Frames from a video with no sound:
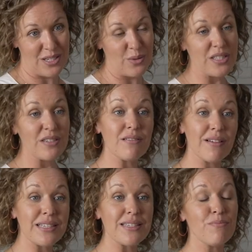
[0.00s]
so it's
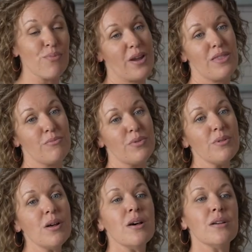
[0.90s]
nice and
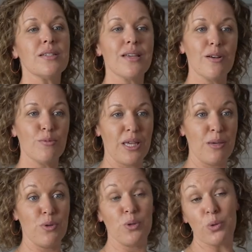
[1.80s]
breathable to help
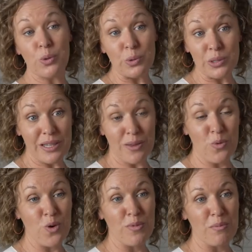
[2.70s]
keep you cool in the
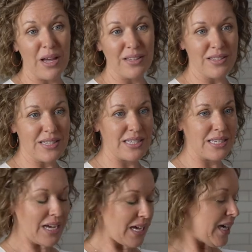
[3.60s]
warmer months.
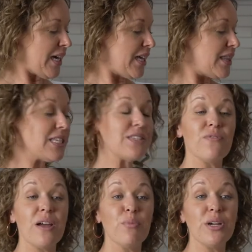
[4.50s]
This
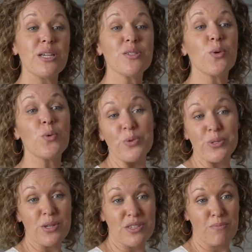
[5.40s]
fabric is
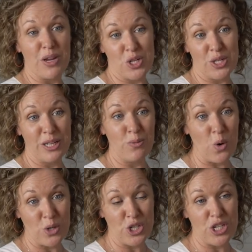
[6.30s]
also specially
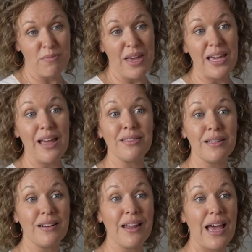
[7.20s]
washed to make our
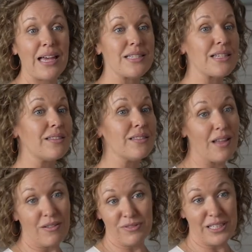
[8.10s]
linen hats
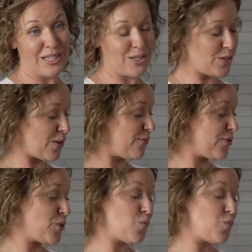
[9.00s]
lovely and soft to